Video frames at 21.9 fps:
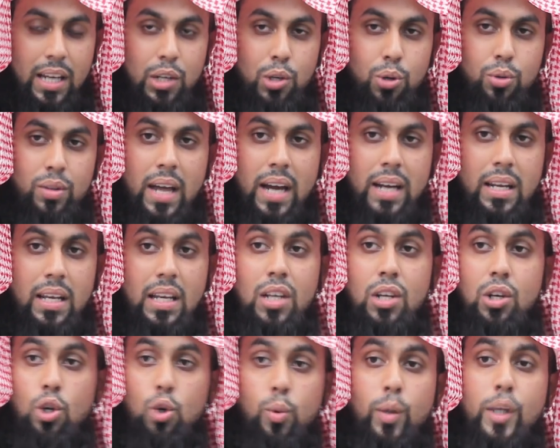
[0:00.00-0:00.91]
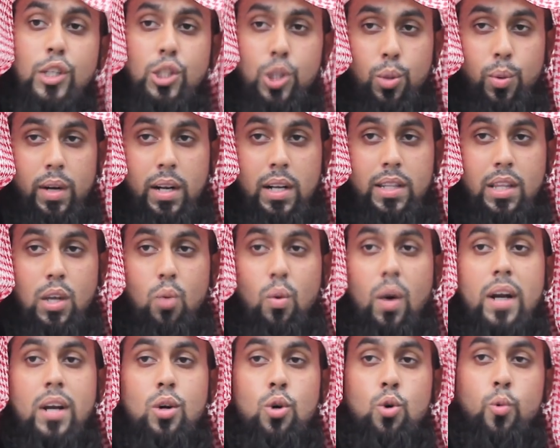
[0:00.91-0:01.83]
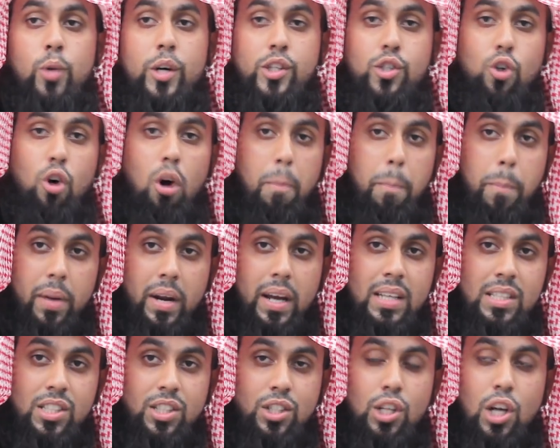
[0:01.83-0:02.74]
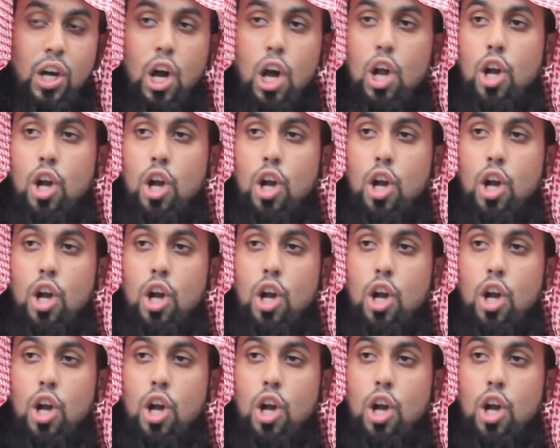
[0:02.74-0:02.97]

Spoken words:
to that individual, the one who was oppressed,